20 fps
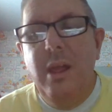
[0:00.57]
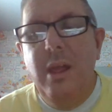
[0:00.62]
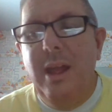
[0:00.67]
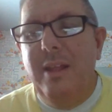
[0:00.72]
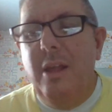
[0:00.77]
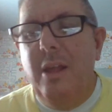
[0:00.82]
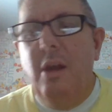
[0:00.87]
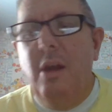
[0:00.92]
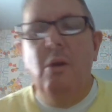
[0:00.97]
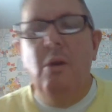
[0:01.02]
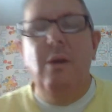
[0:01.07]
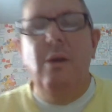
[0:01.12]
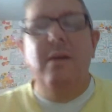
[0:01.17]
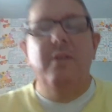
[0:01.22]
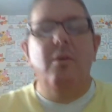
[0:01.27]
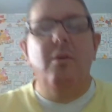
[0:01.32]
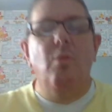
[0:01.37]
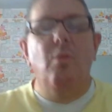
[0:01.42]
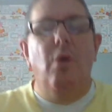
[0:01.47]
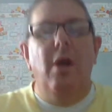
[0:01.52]
Hello,
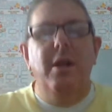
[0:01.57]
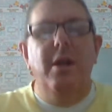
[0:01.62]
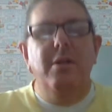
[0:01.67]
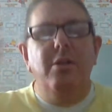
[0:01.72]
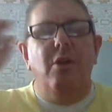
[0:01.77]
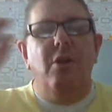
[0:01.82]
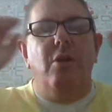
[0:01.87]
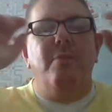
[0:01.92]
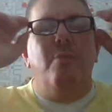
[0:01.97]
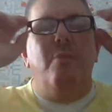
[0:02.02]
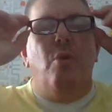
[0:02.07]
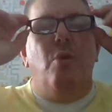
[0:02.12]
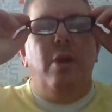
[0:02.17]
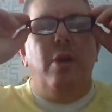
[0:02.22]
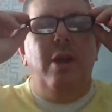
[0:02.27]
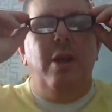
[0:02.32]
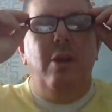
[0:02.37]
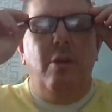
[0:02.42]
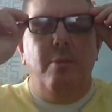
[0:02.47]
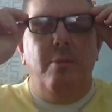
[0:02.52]
everyone. Good
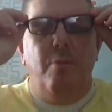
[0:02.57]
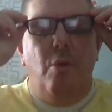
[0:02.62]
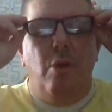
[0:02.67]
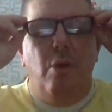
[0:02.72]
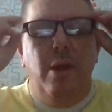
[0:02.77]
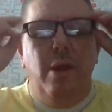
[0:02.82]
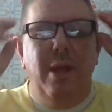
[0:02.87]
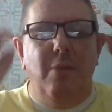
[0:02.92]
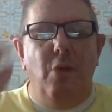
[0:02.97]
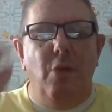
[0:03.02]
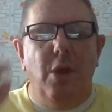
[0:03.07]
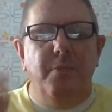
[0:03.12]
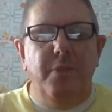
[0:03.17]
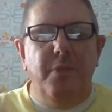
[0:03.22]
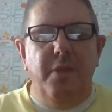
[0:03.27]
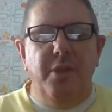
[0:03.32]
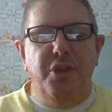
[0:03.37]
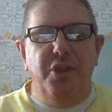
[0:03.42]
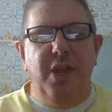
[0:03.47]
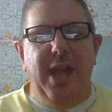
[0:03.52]
morning. Good morning. Welcome to
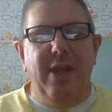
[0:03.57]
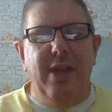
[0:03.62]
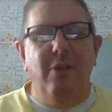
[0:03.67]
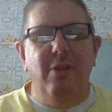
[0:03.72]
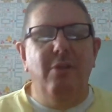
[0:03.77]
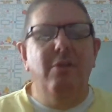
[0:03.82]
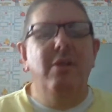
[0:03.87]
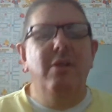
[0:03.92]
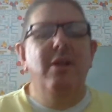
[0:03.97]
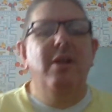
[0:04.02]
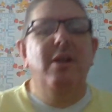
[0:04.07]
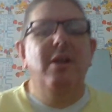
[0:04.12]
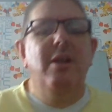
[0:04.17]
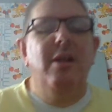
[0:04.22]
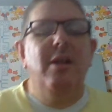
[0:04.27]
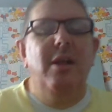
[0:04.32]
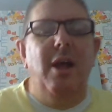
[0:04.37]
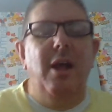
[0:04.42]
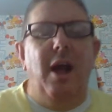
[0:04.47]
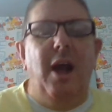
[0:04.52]
the channel.
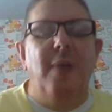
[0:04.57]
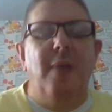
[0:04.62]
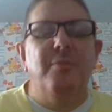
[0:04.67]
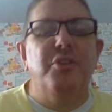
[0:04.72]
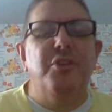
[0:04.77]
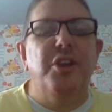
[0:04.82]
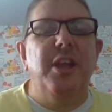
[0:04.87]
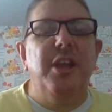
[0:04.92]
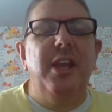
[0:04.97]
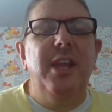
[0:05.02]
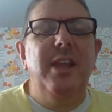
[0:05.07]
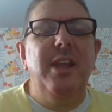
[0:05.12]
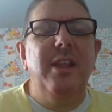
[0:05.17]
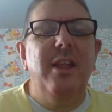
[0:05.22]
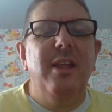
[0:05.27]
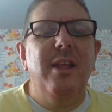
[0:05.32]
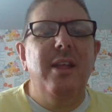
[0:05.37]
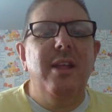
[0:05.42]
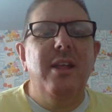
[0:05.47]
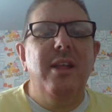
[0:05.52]
I'm Gene.
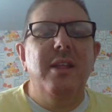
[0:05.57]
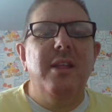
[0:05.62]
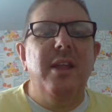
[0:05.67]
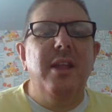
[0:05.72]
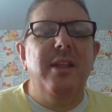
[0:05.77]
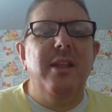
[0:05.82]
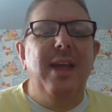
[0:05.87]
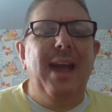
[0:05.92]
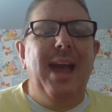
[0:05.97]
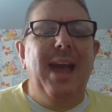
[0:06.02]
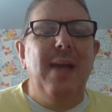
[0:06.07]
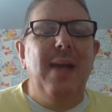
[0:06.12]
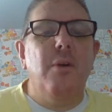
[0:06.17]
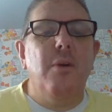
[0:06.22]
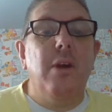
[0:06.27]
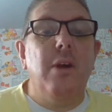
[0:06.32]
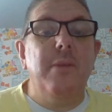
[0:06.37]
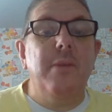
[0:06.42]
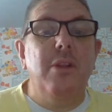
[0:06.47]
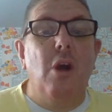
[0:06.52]
Today, we're
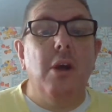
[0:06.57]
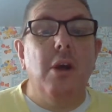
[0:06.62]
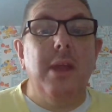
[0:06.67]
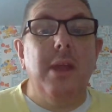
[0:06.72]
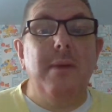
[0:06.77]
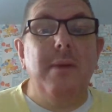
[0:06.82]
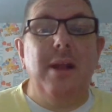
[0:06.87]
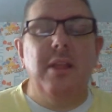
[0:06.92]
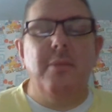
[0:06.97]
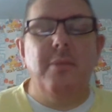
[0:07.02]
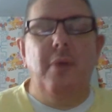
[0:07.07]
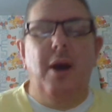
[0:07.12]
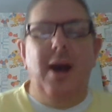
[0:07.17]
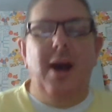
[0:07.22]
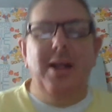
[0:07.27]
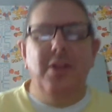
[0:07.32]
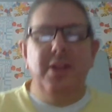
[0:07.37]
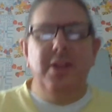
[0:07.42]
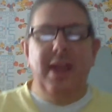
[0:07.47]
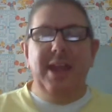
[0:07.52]
going to be talking about some
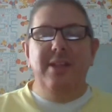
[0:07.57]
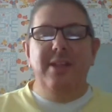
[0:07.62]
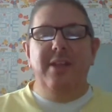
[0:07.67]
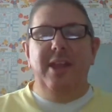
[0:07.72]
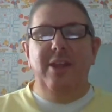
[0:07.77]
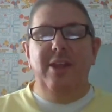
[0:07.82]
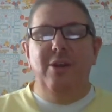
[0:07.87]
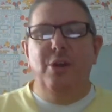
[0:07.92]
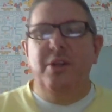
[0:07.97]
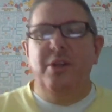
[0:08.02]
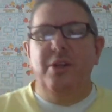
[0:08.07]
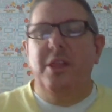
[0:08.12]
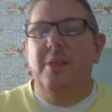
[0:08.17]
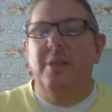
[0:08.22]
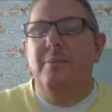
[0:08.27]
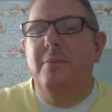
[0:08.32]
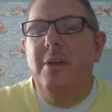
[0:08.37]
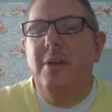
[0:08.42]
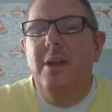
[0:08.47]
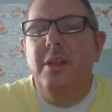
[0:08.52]
holiday deals and
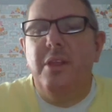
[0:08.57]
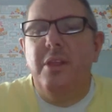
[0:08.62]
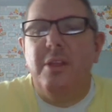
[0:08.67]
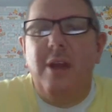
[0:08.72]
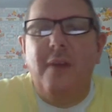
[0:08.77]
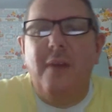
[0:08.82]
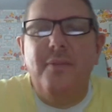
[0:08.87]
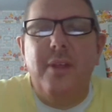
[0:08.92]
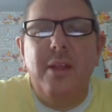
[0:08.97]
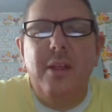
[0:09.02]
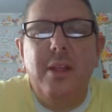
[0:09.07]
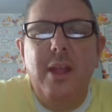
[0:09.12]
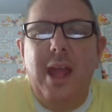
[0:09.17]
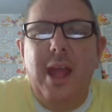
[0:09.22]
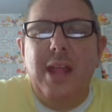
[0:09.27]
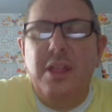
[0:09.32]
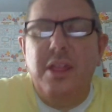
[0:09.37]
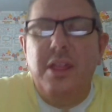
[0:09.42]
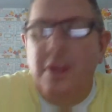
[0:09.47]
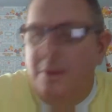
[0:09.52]
some stuff that
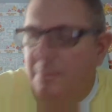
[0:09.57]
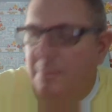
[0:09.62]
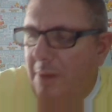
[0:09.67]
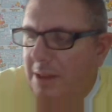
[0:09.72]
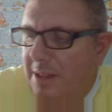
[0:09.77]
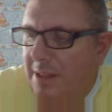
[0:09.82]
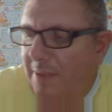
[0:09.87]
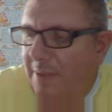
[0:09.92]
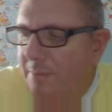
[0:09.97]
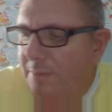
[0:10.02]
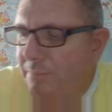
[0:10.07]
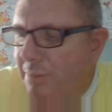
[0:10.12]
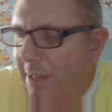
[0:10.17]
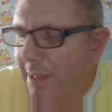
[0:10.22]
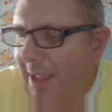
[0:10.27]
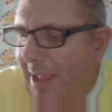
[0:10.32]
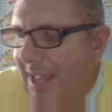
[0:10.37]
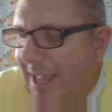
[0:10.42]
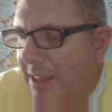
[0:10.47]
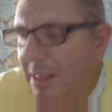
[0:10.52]
and some uh, different
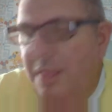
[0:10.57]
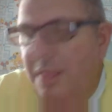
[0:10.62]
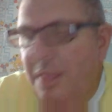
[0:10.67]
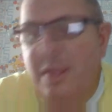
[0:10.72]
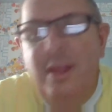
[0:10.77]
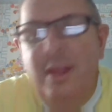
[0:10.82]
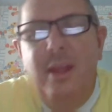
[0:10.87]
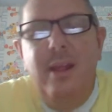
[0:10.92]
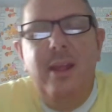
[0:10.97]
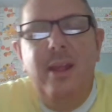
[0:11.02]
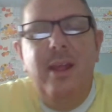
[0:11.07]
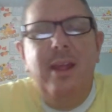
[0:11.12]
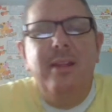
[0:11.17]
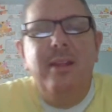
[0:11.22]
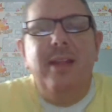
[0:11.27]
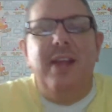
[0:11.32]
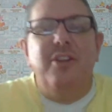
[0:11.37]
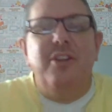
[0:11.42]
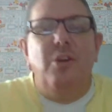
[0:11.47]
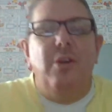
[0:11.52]
plans
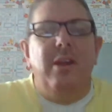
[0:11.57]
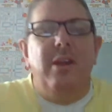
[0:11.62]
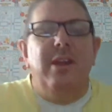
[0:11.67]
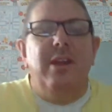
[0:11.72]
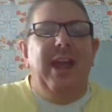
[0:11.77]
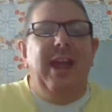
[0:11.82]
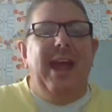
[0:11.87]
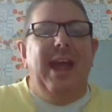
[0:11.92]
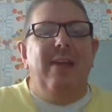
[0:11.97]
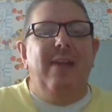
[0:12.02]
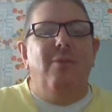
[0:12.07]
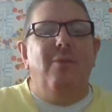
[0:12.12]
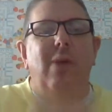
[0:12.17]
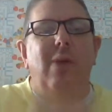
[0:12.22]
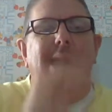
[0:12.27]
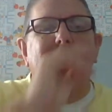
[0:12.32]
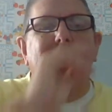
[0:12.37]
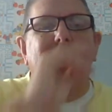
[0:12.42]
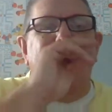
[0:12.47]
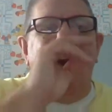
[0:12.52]
that you can get
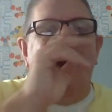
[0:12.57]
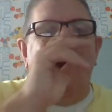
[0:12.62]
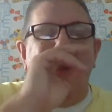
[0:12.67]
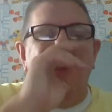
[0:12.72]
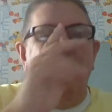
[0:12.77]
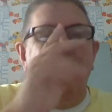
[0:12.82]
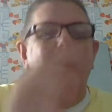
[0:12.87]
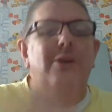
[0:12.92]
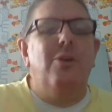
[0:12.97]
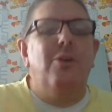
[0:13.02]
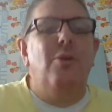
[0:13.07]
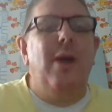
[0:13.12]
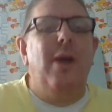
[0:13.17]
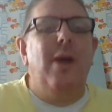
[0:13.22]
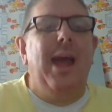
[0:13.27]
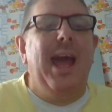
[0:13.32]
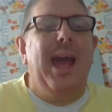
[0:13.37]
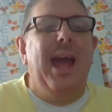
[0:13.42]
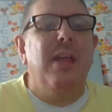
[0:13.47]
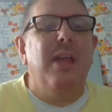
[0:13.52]
with uh,
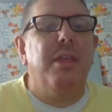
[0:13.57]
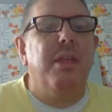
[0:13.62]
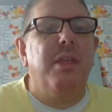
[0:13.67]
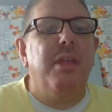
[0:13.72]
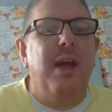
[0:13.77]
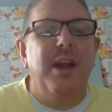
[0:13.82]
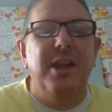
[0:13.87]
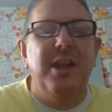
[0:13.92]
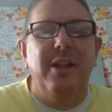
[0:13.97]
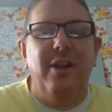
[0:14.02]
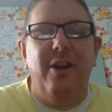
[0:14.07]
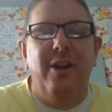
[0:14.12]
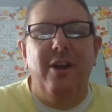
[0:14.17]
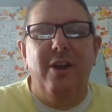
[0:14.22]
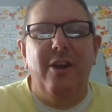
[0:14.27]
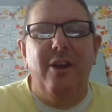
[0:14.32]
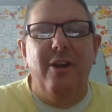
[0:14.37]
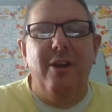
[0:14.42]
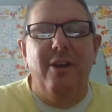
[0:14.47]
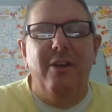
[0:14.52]
U.S.
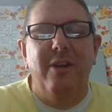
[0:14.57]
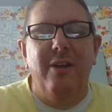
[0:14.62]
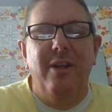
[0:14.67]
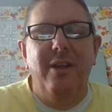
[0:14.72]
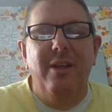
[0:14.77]
Cellular.